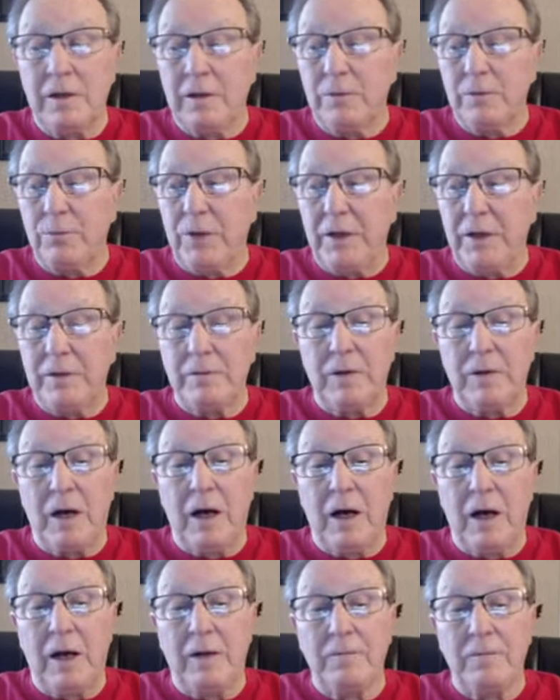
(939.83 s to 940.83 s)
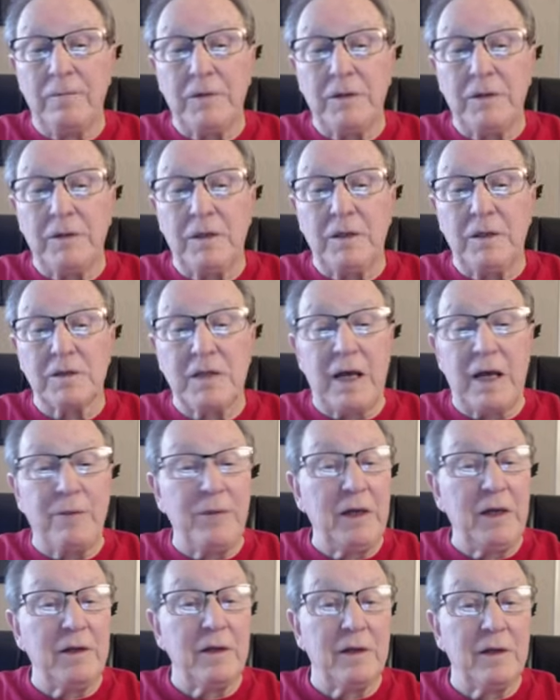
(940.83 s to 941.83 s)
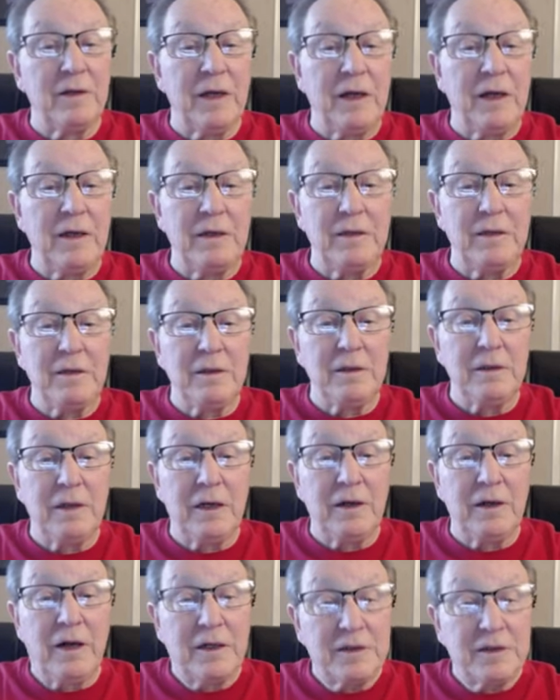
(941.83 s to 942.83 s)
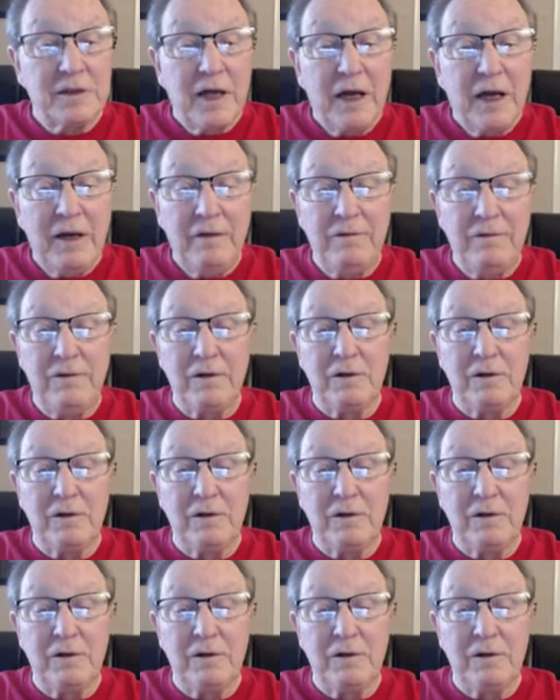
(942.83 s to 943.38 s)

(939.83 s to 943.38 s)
But um, does that mean that they, they're not saved?